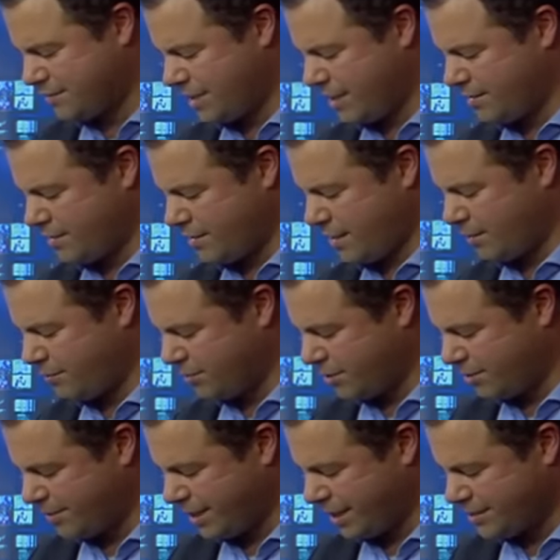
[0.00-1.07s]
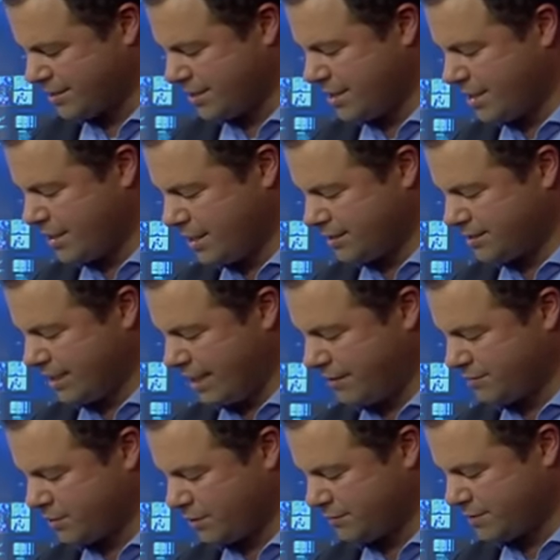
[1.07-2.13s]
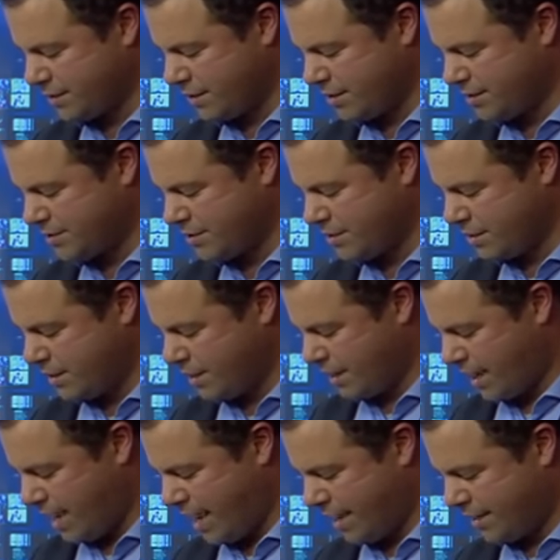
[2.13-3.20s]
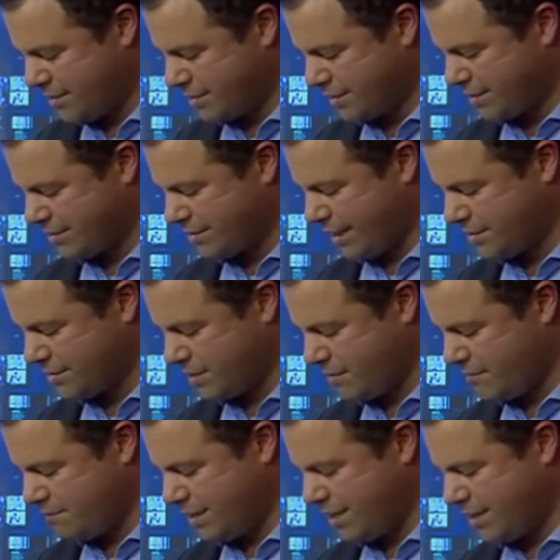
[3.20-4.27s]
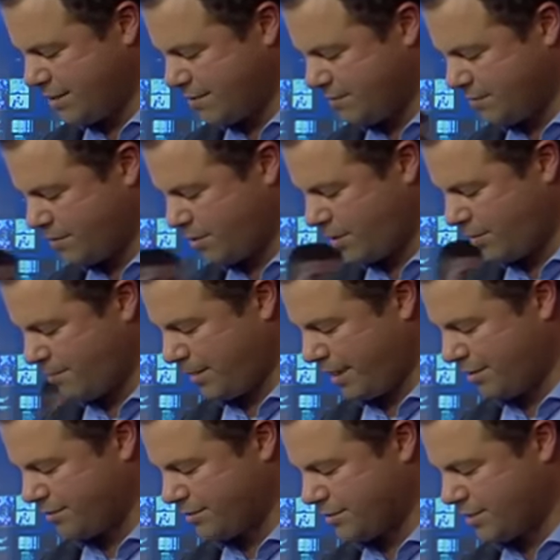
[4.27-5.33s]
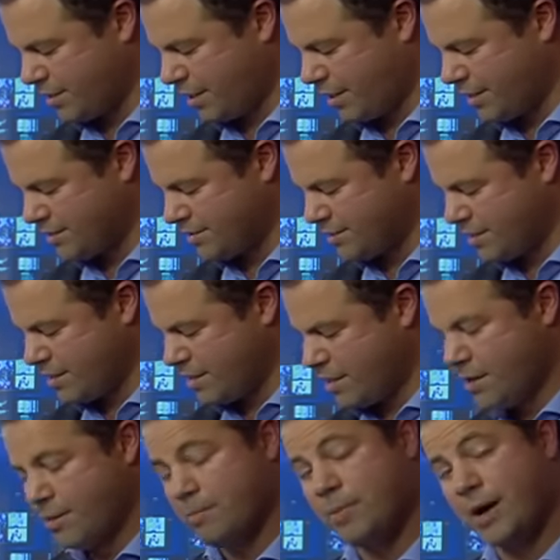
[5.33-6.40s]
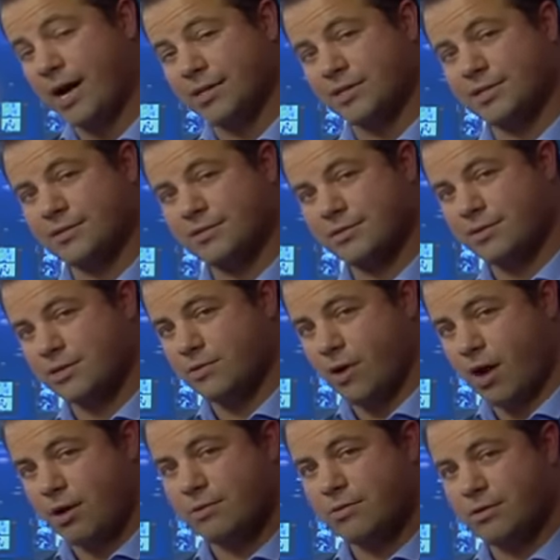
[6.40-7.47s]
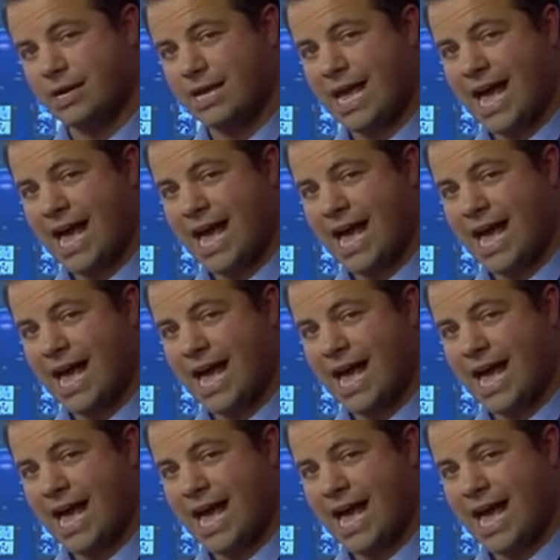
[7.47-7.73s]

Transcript: said that they will nominate a set of soft tyres and a set of medium compound tyres. But you only